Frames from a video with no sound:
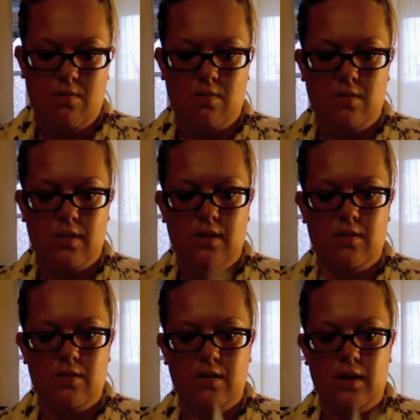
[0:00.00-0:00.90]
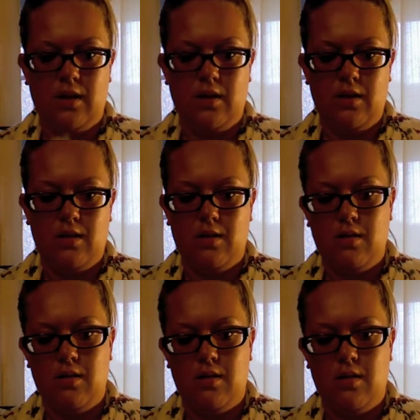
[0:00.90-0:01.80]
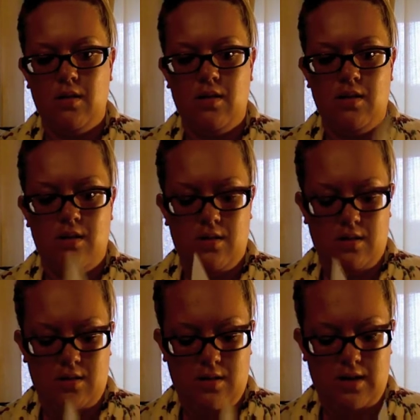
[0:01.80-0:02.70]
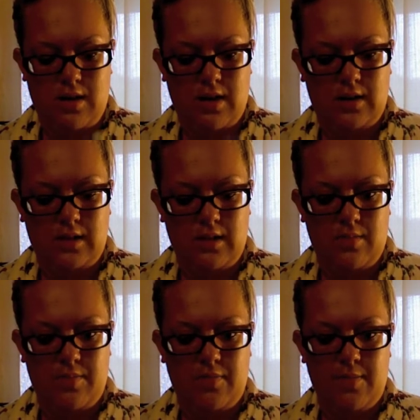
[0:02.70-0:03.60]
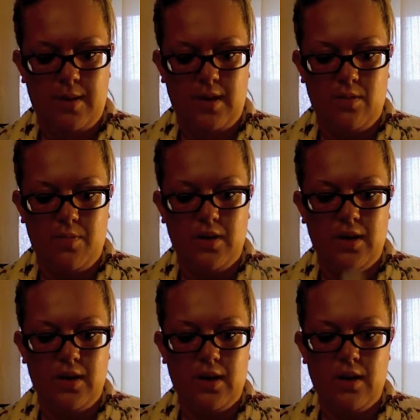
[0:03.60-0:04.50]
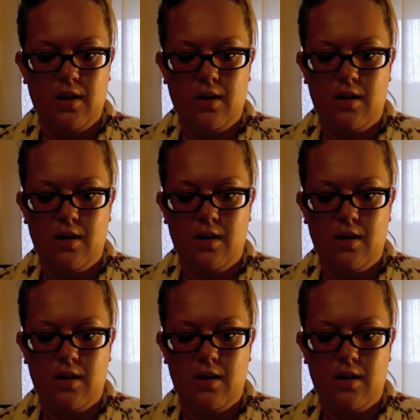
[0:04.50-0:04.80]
hold on, there's like an excerpt from another book in here.